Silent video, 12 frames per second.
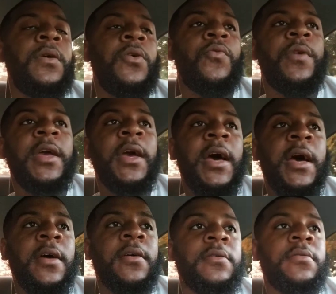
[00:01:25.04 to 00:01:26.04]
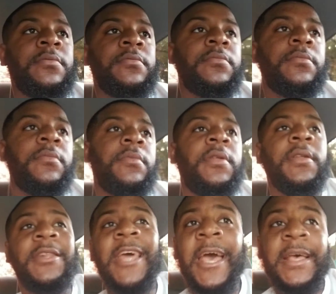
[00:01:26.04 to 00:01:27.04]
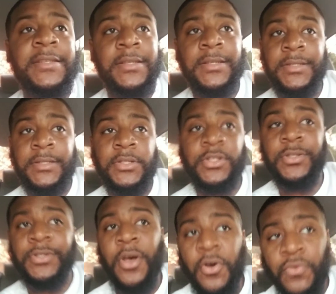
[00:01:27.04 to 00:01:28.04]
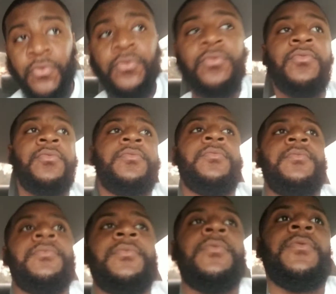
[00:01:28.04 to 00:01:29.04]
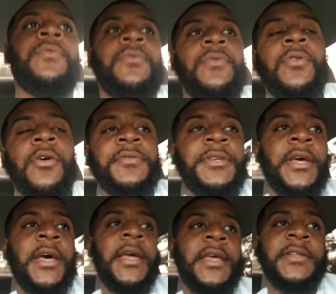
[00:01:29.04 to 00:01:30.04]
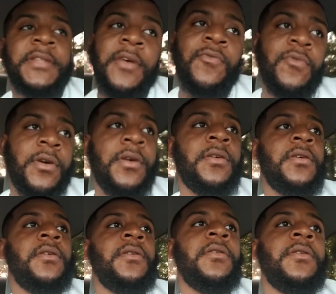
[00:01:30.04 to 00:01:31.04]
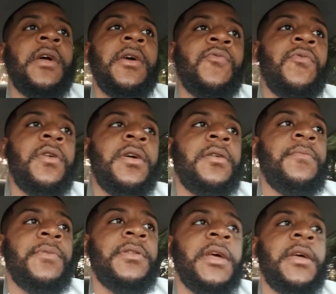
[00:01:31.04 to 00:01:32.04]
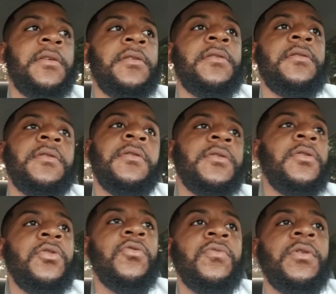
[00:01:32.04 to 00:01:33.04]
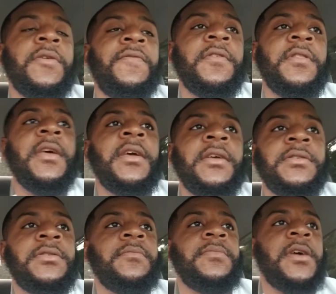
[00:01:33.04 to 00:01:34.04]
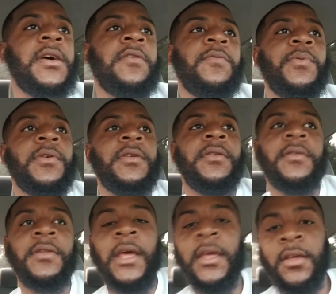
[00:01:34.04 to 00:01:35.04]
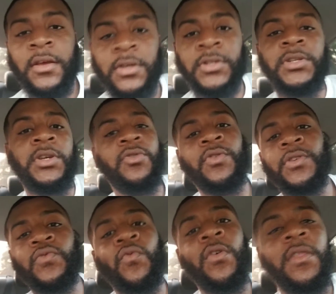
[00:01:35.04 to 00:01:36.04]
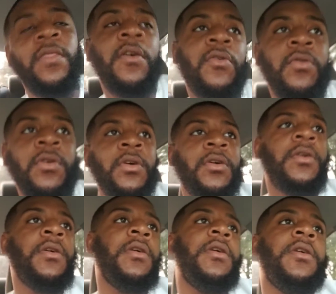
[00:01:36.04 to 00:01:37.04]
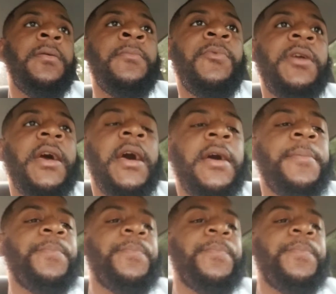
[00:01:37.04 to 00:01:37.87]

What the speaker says: we got the DAZN, Zone, you know what I'm saying, I guess they won, but they do different things sometimes, but they consider it as one though. We got